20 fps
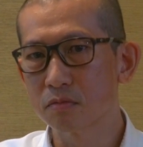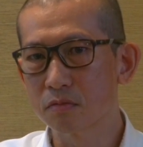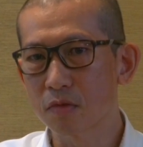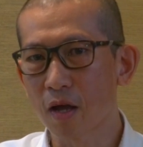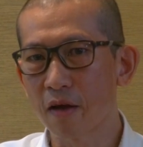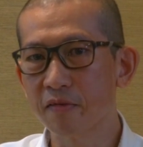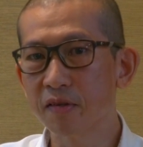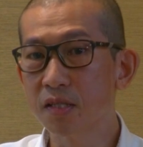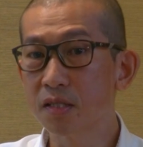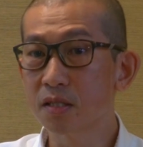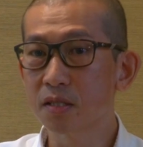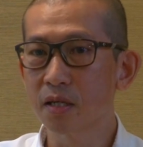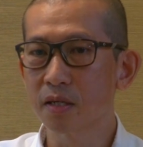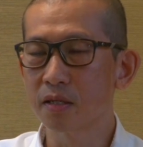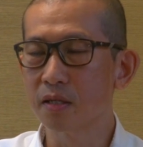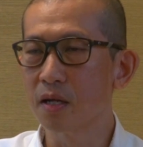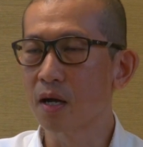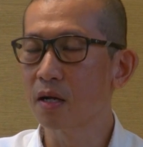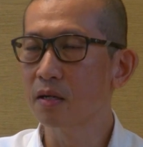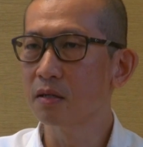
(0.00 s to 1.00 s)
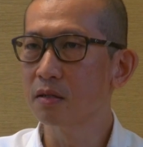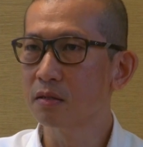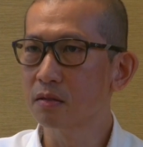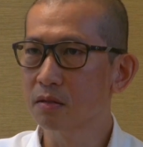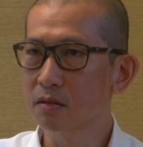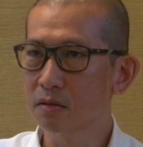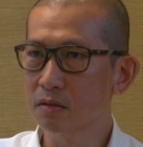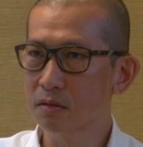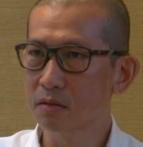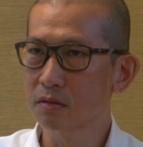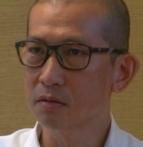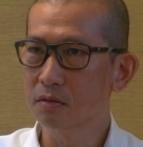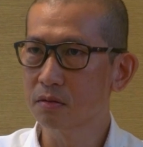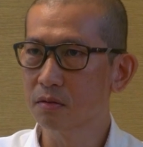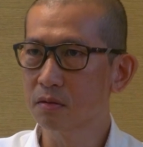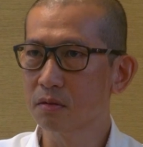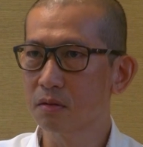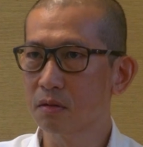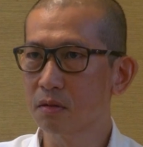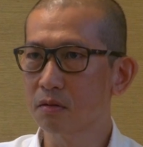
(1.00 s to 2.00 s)
Having said that,
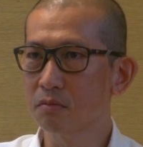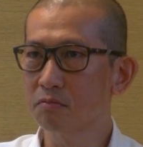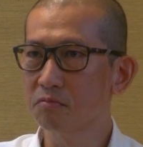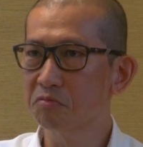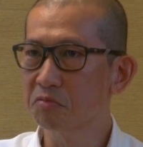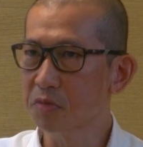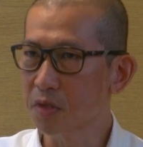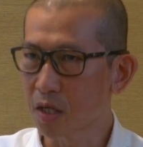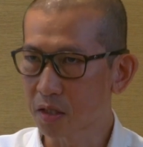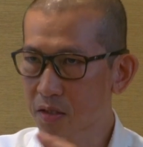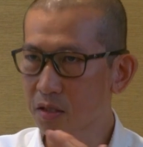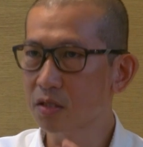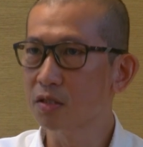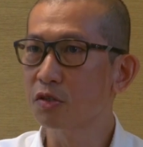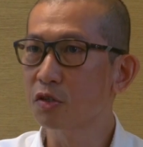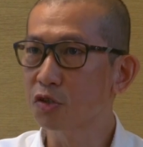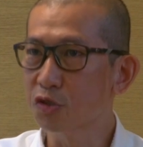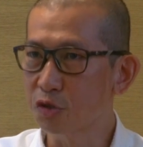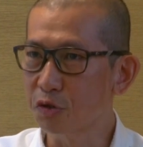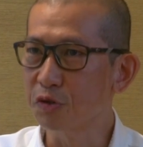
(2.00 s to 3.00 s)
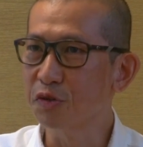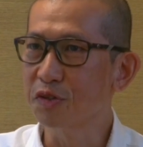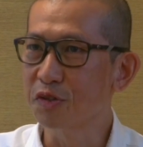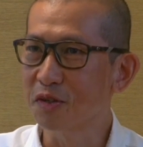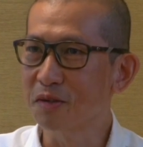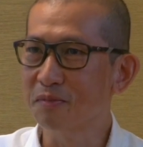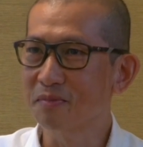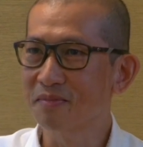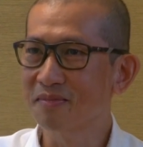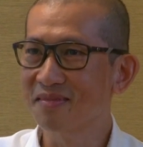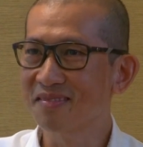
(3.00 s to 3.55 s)
that's the short term.